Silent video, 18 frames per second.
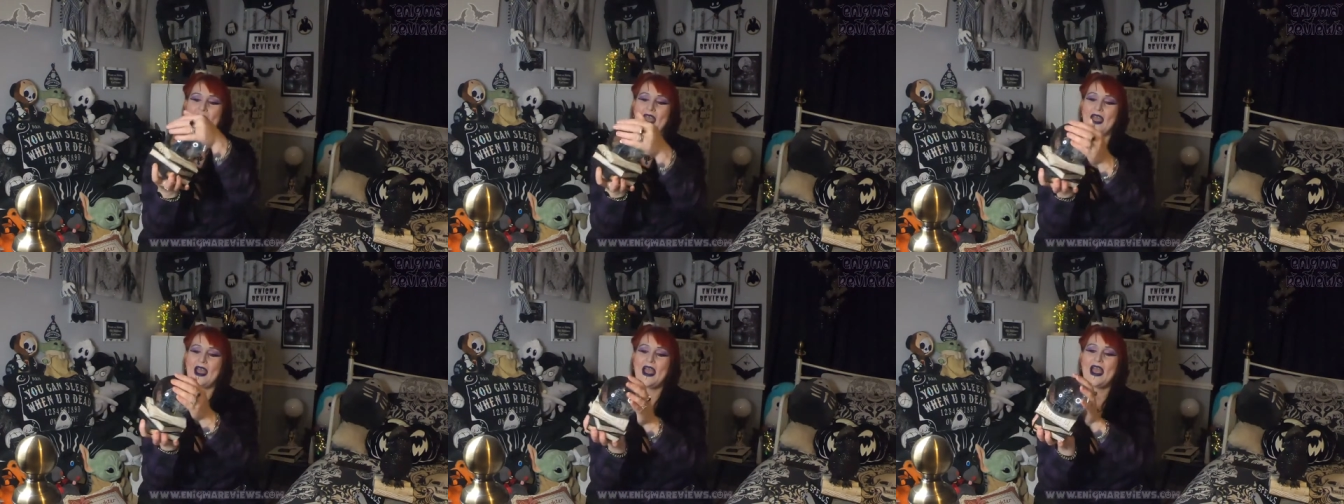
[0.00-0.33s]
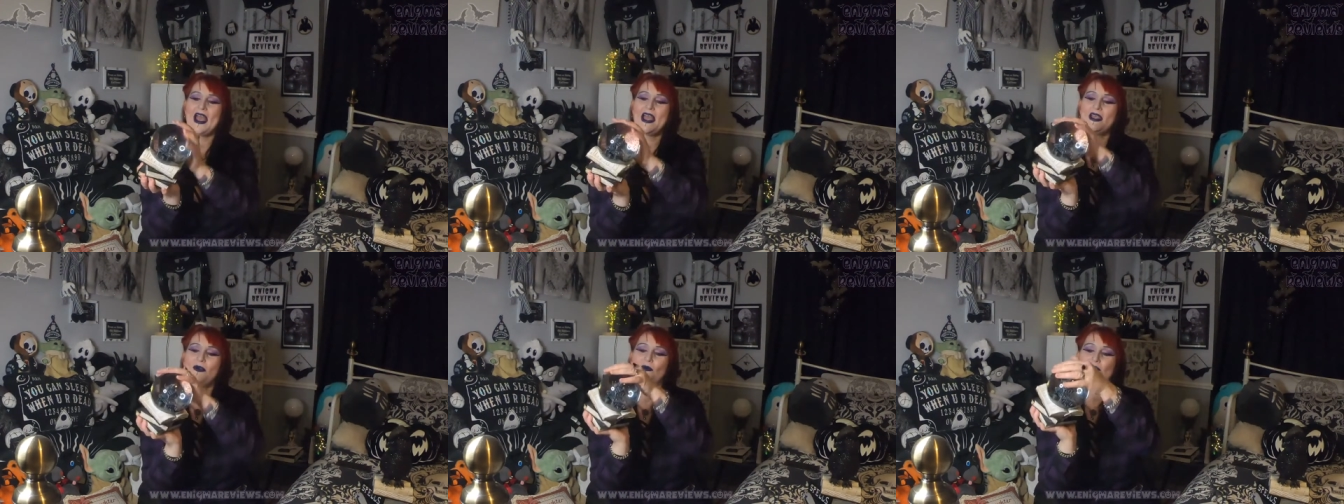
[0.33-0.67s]
that
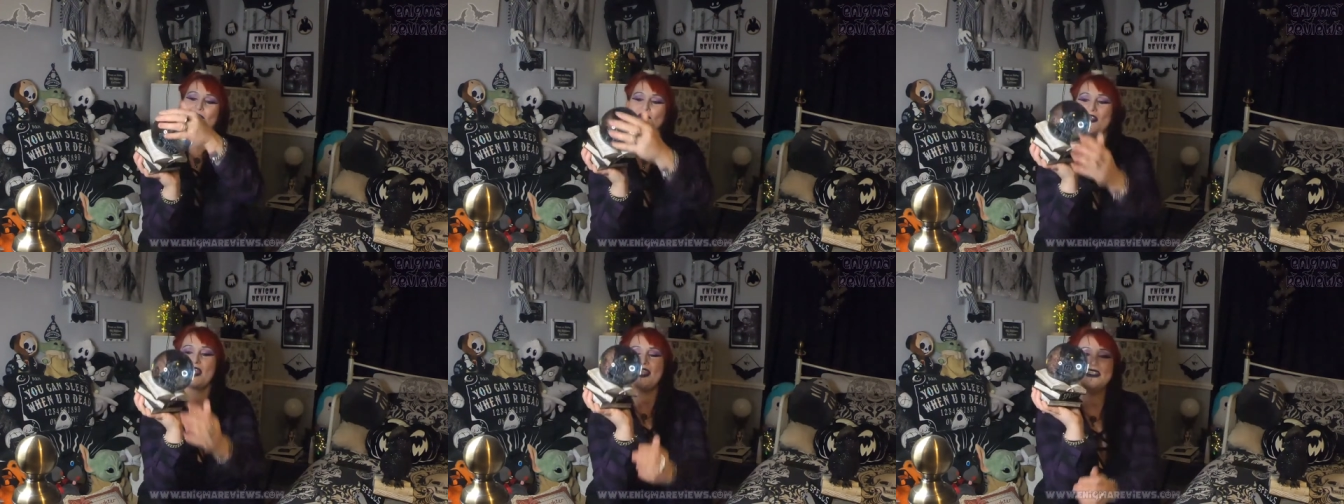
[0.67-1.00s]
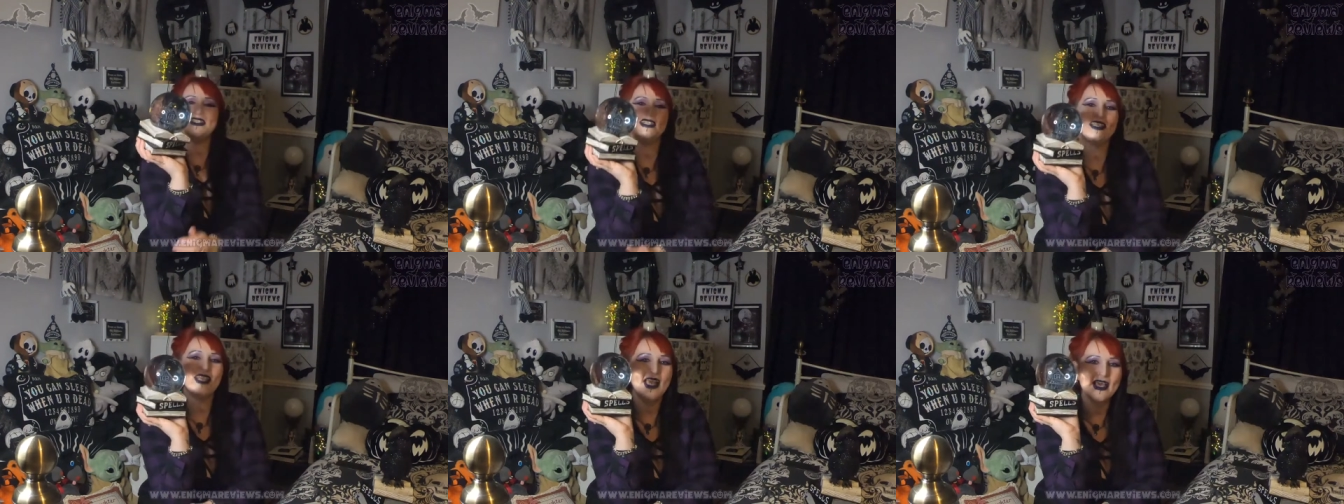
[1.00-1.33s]
I've
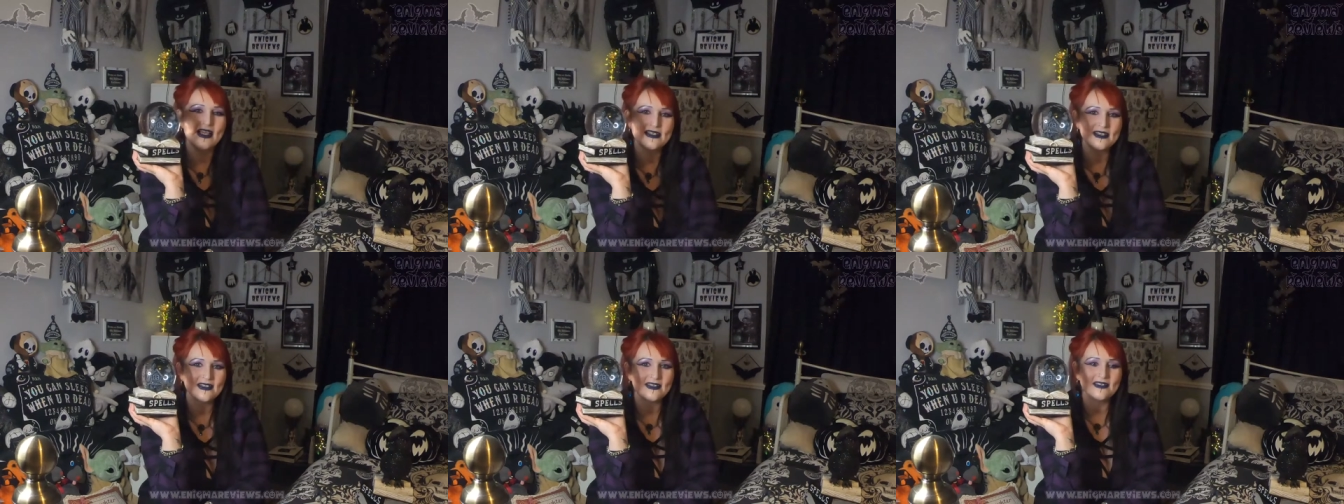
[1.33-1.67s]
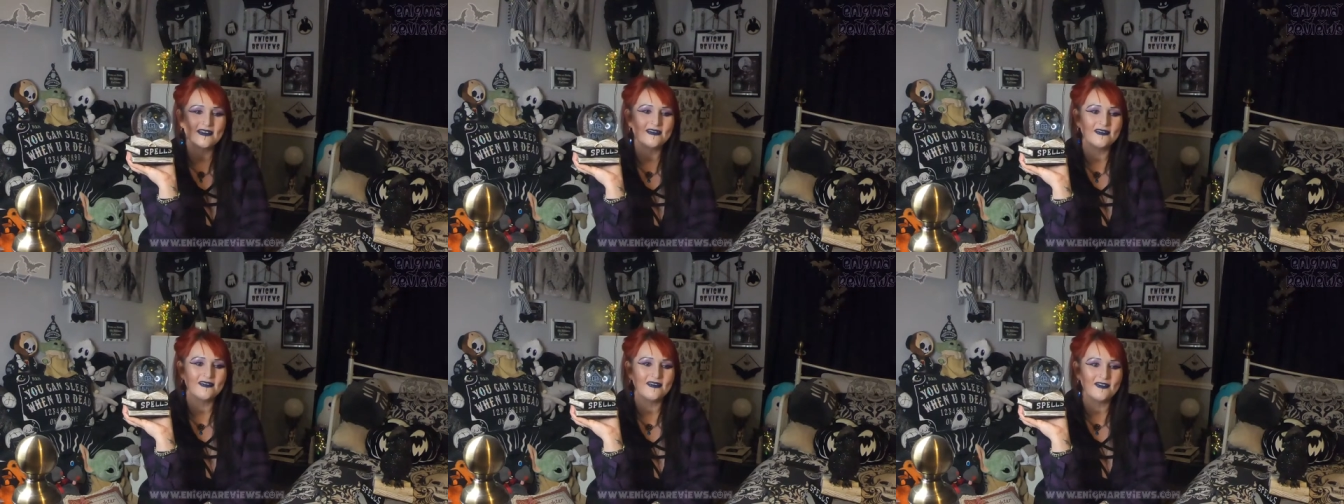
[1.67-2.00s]
tried to get
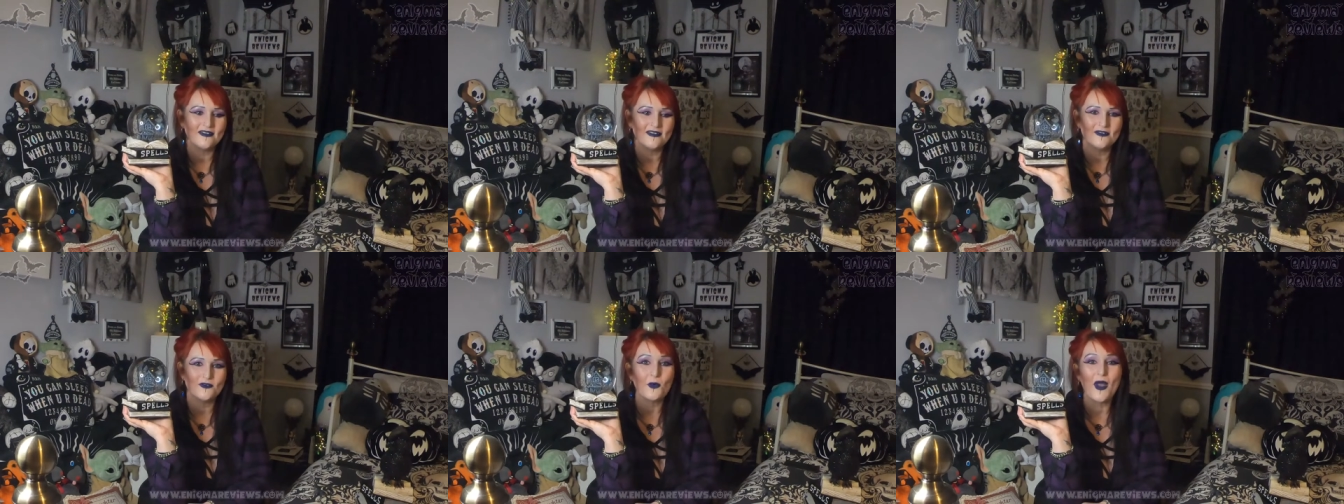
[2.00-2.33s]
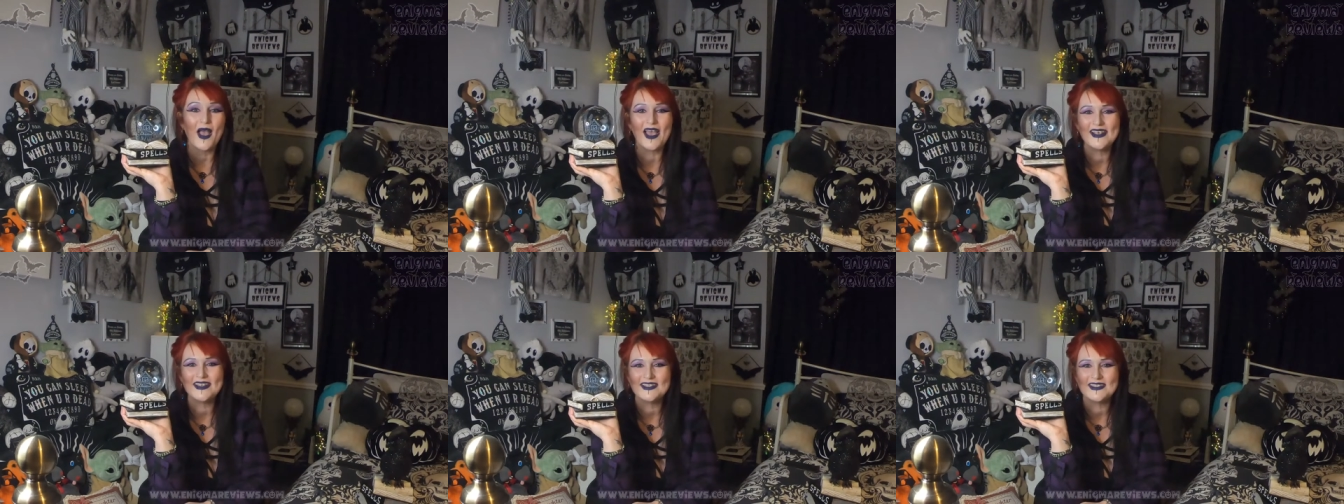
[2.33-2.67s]

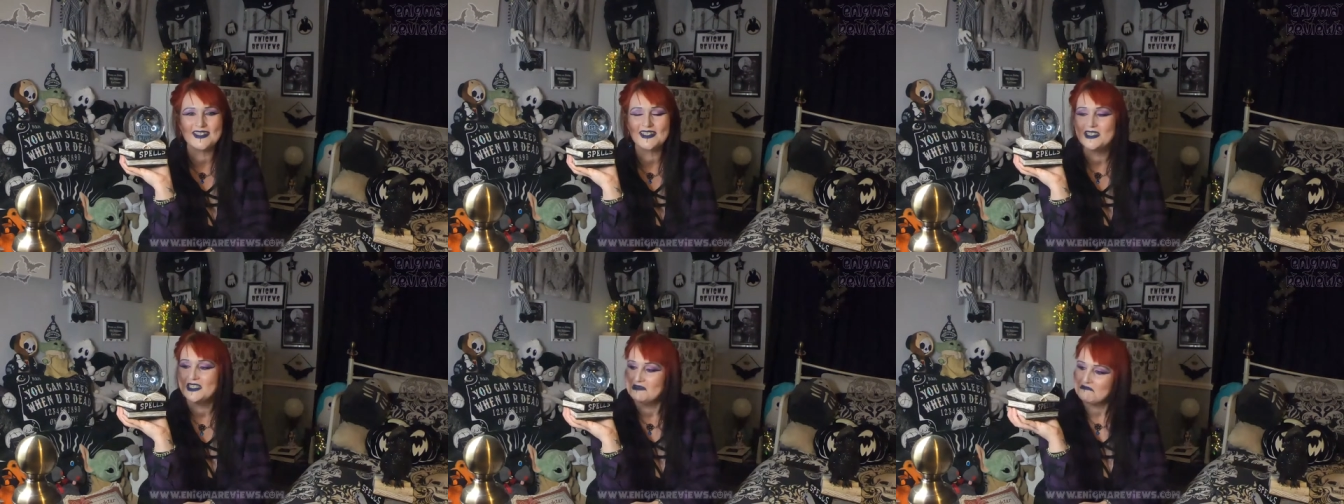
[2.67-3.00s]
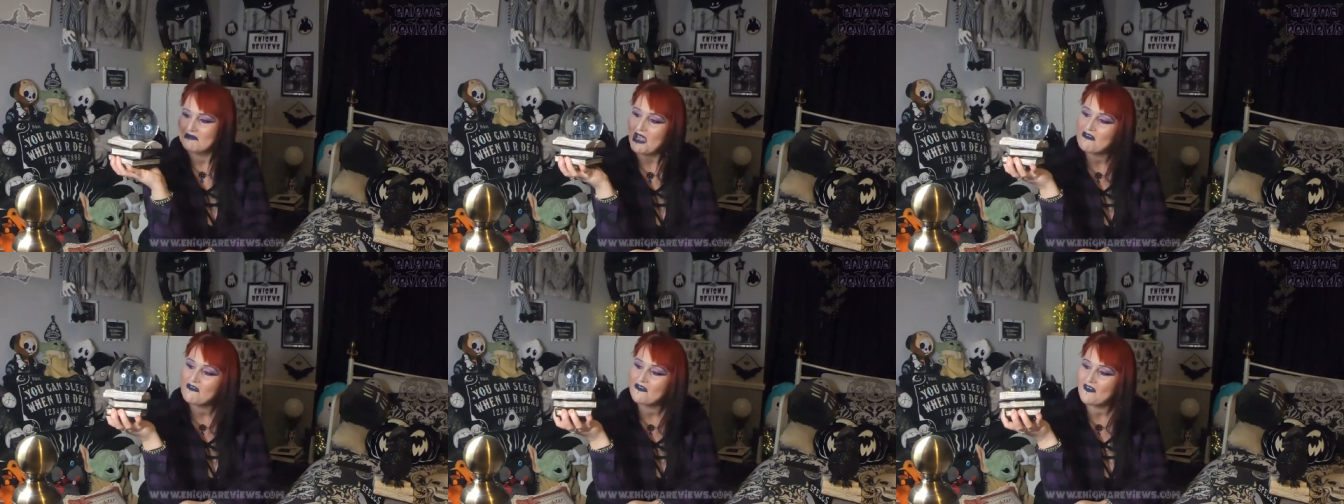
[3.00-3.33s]
twice
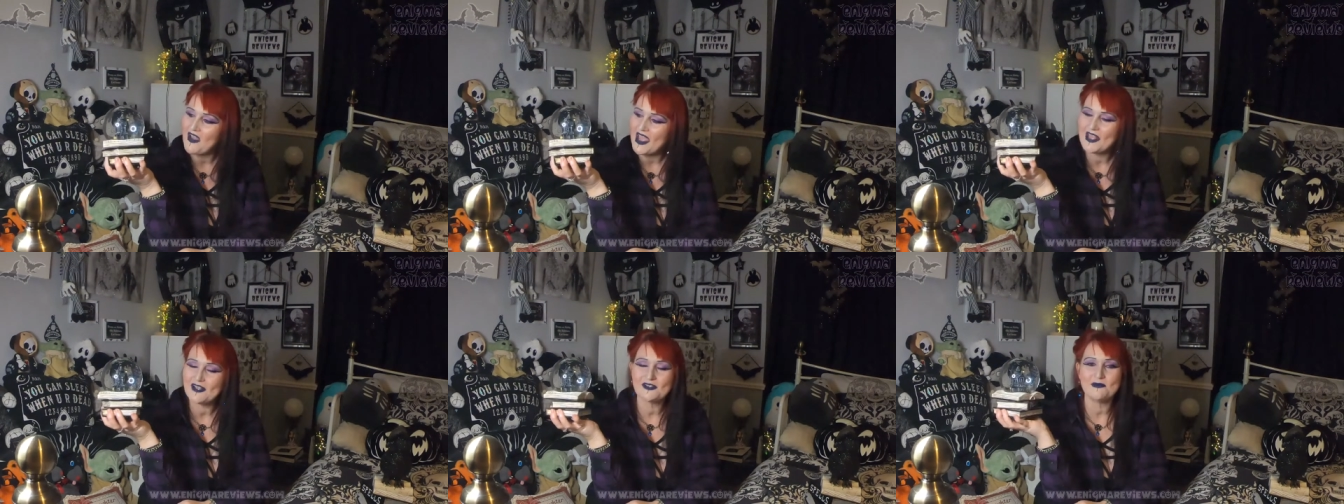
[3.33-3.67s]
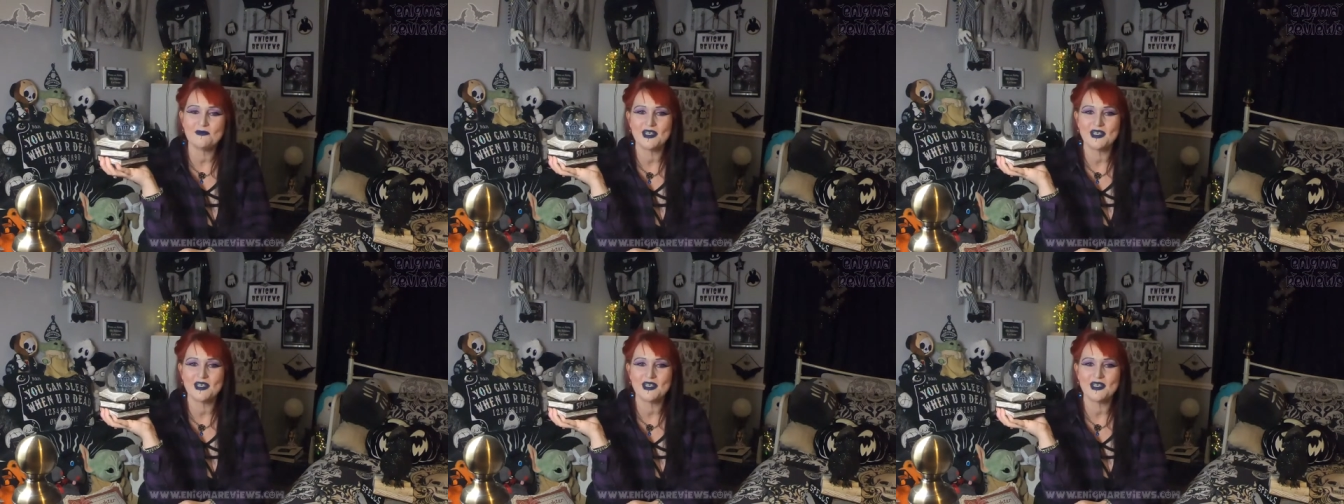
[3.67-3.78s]
and failed